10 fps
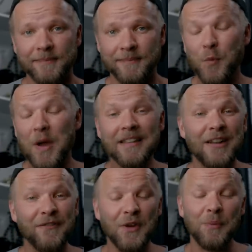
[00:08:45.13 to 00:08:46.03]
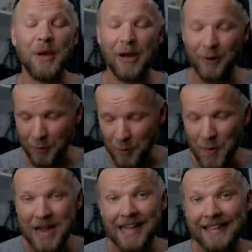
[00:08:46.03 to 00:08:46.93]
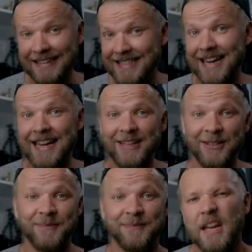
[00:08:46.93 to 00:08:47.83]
Well done, Film Power. Well done.